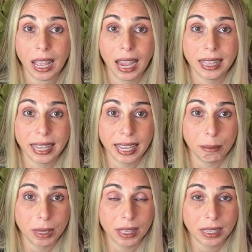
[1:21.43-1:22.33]
and they gave
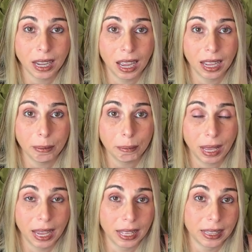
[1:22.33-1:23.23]
me the time,
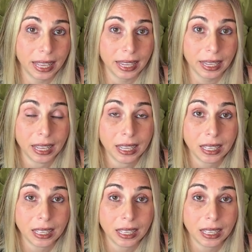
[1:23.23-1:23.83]
and they